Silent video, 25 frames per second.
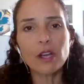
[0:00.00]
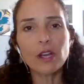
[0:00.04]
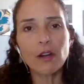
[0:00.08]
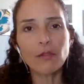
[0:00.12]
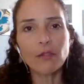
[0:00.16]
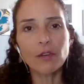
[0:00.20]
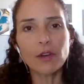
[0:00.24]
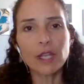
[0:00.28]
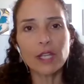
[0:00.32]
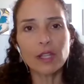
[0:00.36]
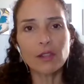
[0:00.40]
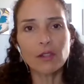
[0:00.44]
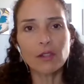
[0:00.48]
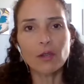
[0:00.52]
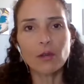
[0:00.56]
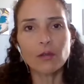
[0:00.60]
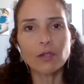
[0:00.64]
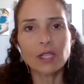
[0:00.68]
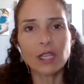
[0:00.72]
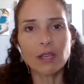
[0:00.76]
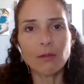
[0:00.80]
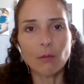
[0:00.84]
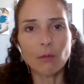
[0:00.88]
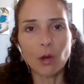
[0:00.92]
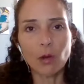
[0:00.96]
uncovering
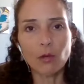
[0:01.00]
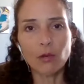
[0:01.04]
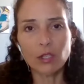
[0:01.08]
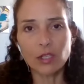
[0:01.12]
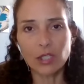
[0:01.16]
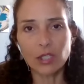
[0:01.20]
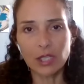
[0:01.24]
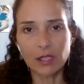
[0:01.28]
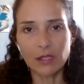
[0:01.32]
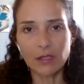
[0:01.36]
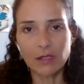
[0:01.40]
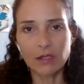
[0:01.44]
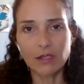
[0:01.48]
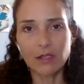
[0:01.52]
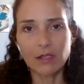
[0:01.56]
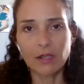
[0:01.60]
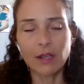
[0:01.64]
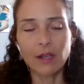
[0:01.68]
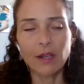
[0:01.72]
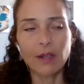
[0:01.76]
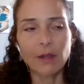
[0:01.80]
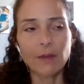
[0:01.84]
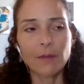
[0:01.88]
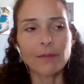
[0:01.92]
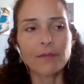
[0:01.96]
those
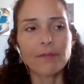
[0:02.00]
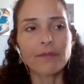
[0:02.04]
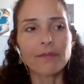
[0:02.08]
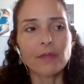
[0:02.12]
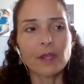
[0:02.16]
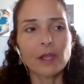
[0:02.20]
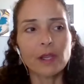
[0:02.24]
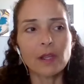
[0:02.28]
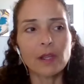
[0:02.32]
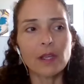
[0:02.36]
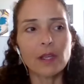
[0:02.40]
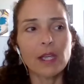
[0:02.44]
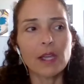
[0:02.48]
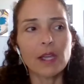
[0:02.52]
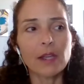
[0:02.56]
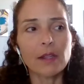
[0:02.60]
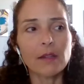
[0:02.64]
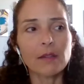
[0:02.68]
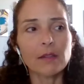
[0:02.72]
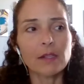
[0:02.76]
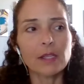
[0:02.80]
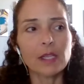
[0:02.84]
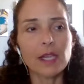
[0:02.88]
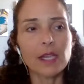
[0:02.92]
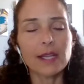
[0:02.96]
emotions,
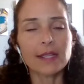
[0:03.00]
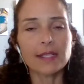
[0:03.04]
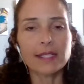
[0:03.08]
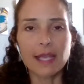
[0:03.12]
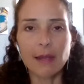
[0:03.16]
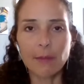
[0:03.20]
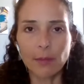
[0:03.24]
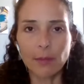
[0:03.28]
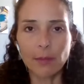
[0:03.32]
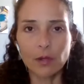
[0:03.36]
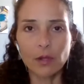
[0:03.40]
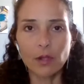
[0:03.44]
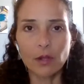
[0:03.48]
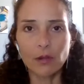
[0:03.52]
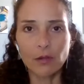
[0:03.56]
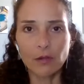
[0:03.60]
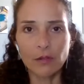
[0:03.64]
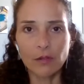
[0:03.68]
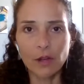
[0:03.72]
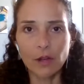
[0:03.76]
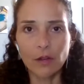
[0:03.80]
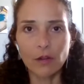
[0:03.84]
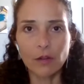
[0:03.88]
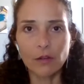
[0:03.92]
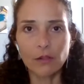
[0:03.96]
And the example
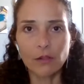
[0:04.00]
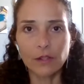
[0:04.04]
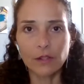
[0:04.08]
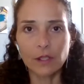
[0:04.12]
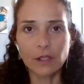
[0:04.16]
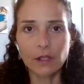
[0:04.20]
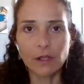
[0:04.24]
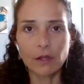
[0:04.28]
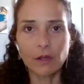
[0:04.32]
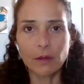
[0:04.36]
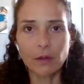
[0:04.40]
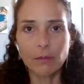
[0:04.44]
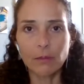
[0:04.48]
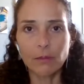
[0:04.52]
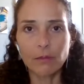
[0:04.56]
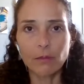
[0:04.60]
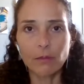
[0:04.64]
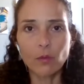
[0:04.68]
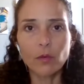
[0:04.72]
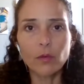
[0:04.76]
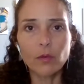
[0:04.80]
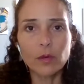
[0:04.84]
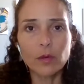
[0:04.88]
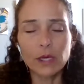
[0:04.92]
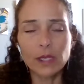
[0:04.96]
of the
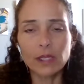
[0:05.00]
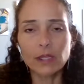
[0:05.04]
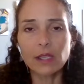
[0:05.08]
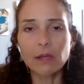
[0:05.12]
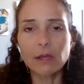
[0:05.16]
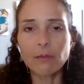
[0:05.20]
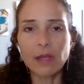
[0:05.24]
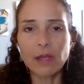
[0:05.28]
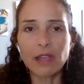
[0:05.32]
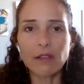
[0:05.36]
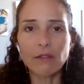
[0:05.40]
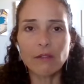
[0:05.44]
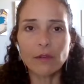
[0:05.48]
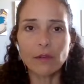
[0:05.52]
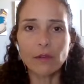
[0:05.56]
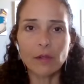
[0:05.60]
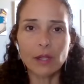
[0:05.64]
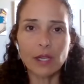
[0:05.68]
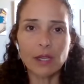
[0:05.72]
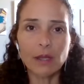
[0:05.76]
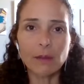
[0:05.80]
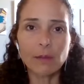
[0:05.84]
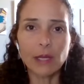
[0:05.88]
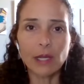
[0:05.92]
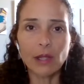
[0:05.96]
really
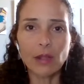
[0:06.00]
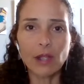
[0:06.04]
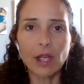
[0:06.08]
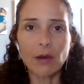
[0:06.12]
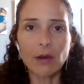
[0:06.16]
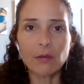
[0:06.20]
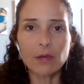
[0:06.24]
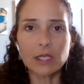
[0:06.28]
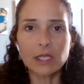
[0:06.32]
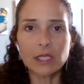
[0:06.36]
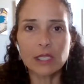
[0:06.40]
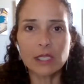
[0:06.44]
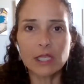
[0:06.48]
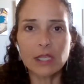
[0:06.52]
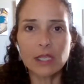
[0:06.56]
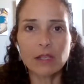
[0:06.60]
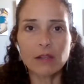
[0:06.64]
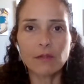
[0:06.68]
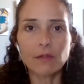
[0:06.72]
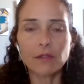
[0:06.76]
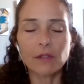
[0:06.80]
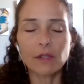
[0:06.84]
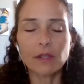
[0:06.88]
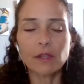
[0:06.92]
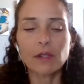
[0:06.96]
painful email I
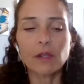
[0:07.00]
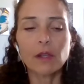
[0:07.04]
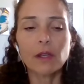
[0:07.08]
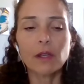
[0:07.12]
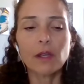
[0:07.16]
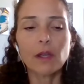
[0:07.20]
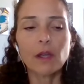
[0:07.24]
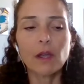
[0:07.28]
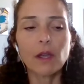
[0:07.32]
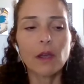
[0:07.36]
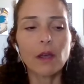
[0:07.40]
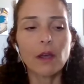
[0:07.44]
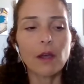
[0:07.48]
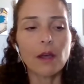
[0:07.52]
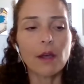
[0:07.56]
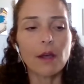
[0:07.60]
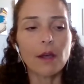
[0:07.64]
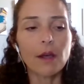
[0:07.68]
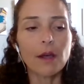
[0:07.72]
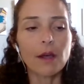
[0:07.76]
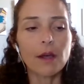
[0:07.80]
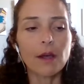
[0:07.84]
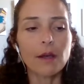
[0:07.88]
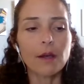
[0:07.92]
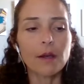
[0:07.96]
received
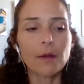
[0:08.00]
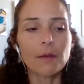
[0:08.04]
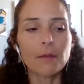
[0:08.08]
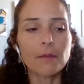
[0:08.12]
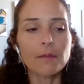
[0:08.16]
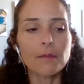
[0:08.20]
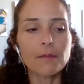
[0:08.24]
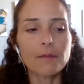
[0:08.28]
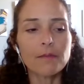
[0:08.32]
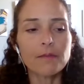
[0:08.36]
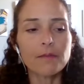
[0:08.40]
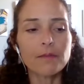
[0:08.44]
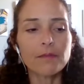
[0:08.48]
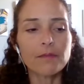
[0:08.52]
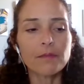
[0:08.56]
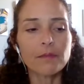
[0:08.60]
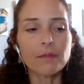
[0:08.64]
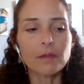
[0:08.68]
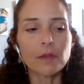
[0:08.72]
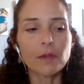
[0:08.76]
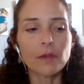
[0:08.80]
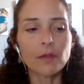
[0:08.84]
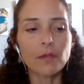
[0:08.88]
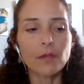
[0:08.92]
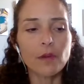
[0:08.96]
from
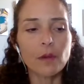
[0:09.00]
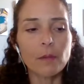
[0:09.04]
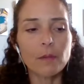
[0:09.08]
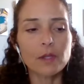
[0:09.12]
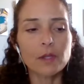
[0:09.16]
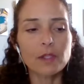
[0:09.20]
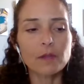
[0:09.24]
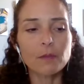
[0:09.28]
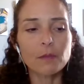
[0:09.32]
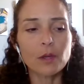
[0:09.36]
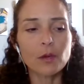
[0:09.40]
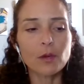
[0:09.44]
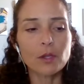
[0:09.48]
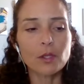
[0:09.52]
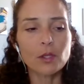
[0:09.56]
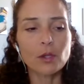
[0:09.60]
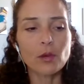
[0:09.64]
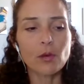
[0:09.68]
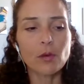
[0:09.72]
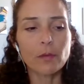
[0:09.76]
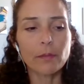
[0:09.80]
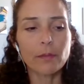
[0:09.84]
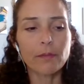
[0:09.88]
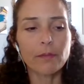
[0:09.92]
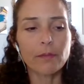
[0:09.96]
a
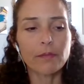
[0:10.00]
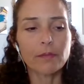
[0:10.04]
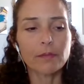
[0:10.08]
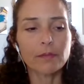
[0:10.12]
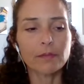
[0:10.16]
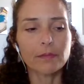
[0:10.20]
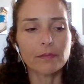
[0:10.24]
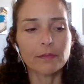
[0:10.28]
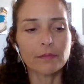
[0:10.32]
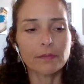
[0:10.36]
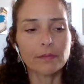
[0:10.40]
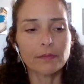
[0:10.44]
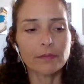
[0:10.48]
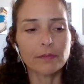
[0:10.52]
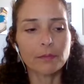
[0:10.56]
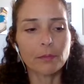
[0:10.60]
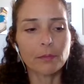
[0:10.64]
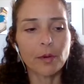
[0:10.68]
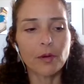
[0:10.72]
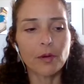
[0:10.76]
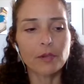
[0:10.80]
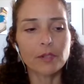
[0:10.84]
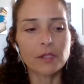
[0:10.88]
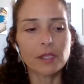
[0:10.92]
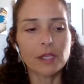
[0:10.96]
spiritual
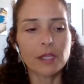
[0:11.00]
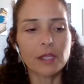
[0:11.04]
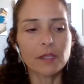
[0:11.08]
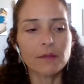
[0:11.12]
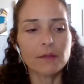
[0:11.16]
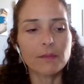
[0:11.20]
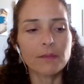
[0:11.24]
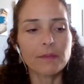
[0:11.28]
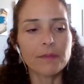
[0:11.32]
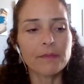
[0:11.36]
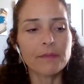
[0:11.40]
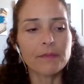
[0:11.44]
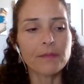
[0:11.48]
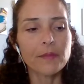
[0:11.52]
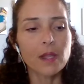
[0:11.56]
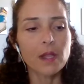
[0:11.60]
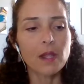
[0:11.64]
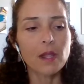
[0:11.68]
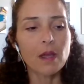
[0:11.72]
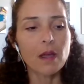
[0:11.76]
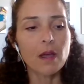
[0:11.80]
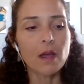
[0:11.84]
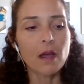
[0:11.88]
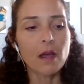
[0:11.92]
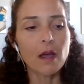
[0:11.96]
person,
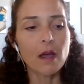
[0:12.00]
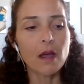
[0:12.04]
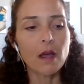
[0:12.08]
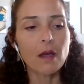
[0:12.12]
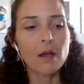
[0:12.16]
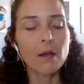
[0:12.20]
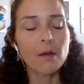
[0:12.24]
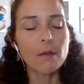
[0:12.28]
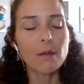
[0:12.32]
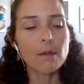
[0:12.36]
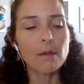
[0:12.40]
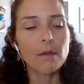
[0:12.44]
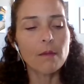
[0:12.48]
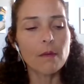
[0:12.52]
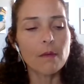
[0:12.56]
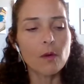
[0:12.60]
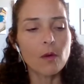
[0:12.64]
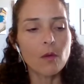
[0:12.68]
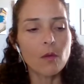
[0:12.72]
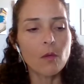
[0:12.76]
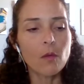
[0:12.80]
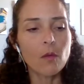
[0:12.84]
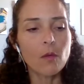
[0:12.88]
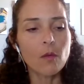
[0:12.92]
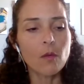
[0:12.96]

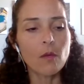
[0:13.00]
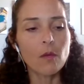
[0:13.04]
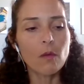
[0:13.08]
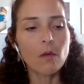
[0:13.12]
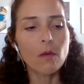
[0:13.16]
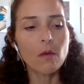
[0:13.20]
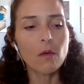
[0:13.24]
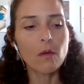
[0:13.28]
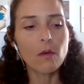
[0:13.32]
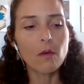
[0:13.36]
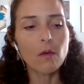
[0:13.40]
what